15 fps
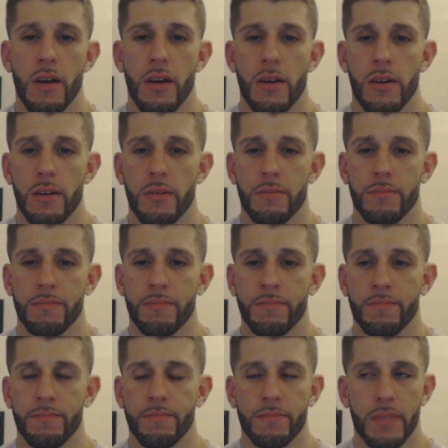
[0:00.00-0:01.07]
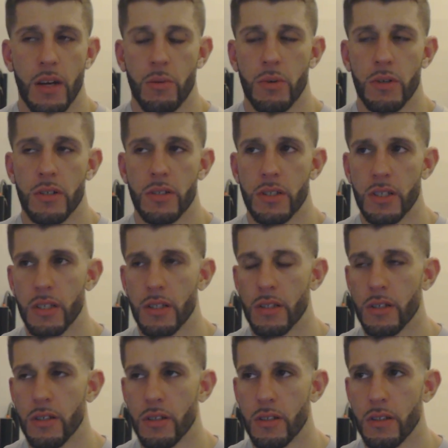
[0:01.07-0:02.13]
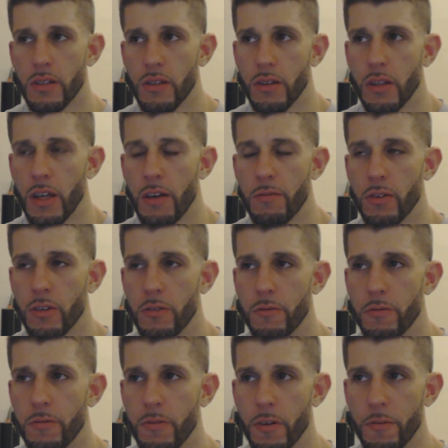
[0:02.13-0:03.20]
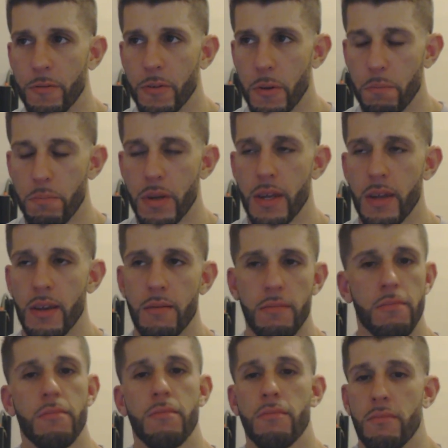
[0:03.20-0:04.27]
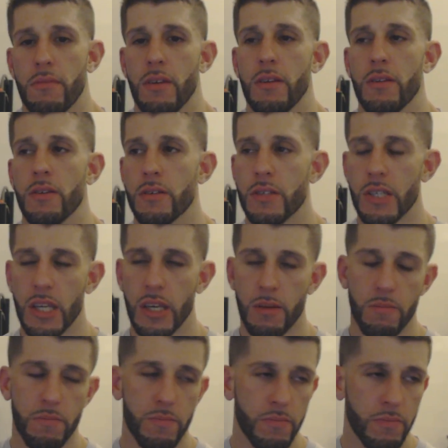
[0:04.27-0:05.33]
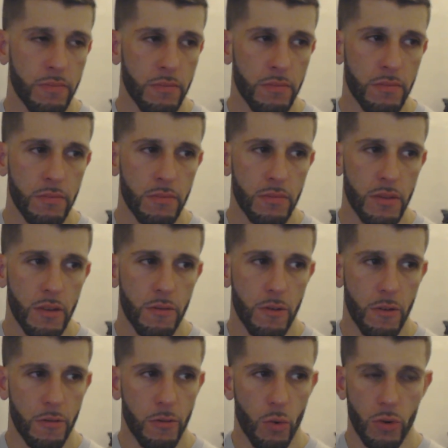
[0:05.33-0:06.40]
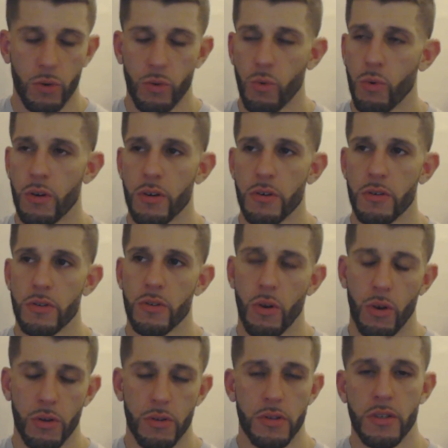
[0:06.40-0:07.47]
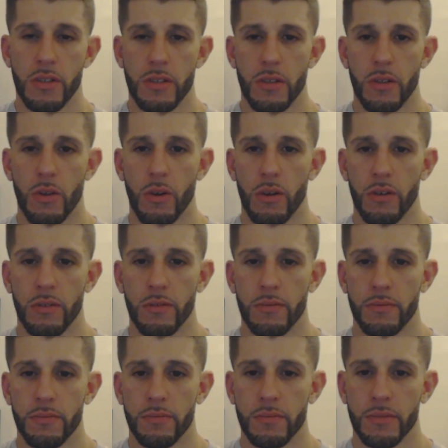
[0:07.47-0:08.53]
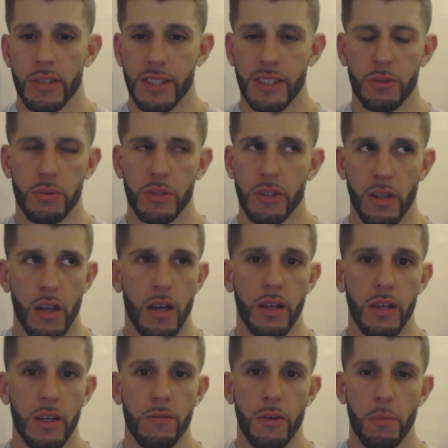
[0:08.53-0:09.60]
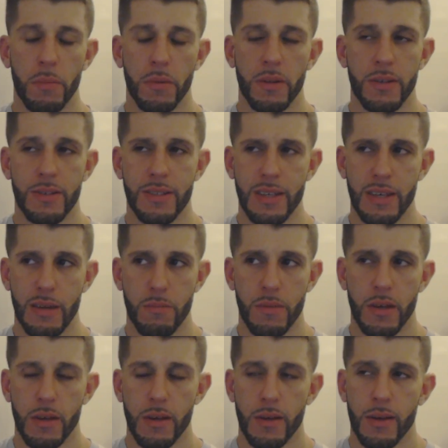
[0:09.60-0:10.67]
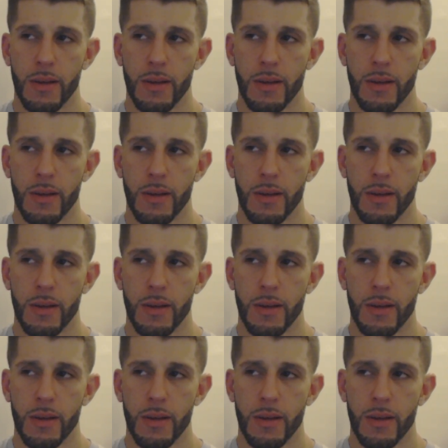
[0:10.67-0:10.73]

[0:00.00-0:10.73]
I want to see the level of compete in this team for 4 quarters all season long, because there was a lot of give up in this team